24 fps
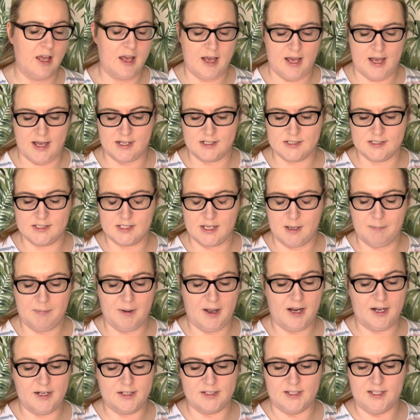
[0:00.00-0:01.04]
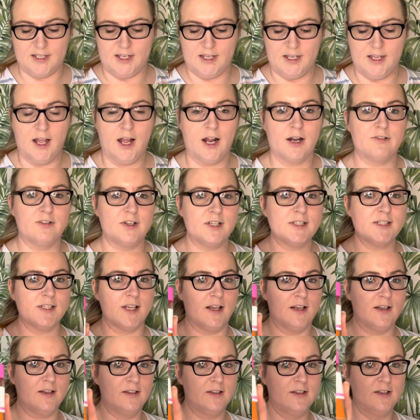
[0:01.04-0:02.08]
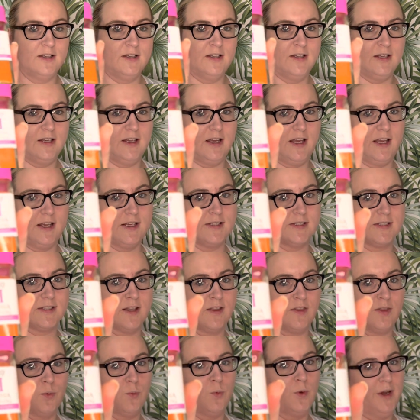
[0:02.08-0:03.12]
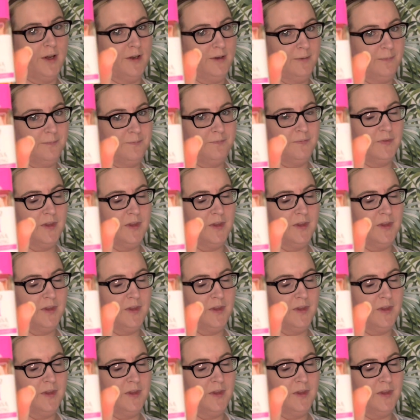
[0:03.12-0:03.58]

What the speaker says: and apparently harissa is the one.